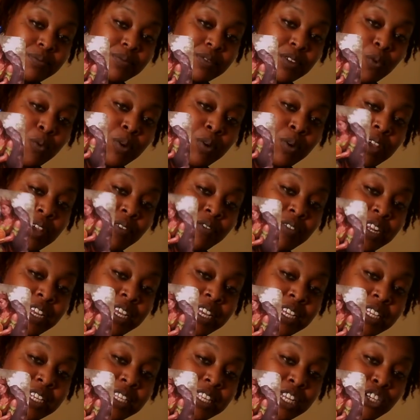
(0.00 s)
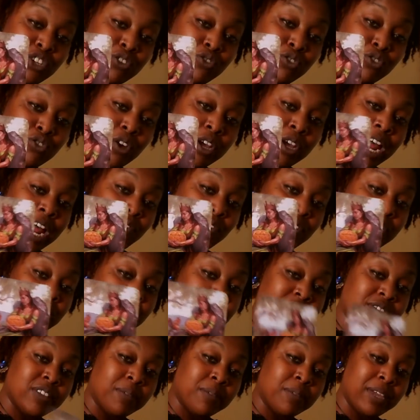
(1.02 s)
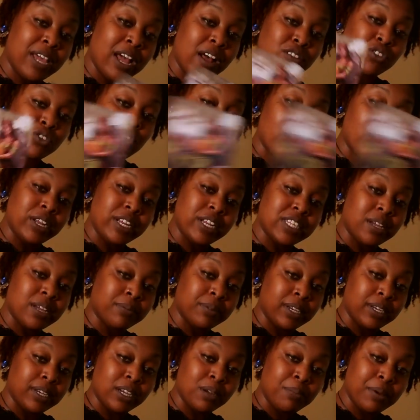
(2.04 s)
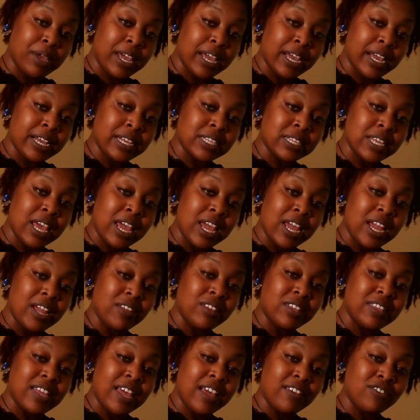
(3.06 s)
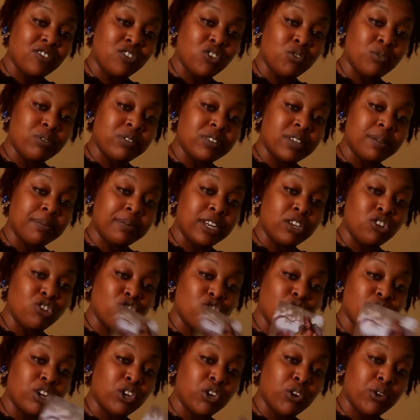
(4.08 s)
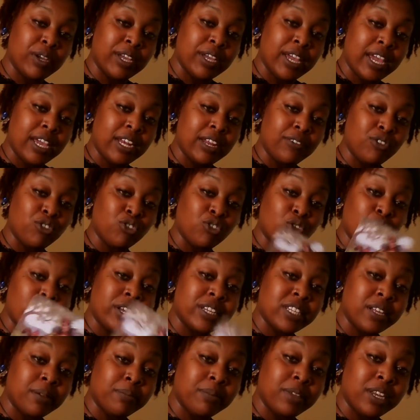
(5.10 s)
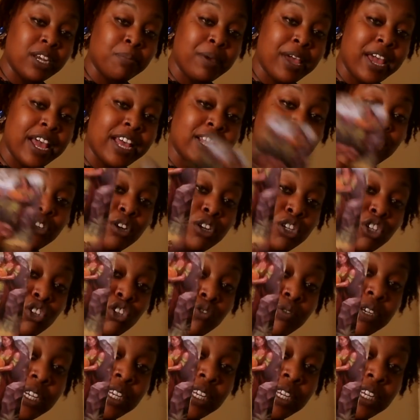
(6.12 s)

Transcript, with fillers: whatever it is that you started, I feel like if some of y'all started something in the past, this has to do with something that you're trying to create. If you started something in the past, nurture it,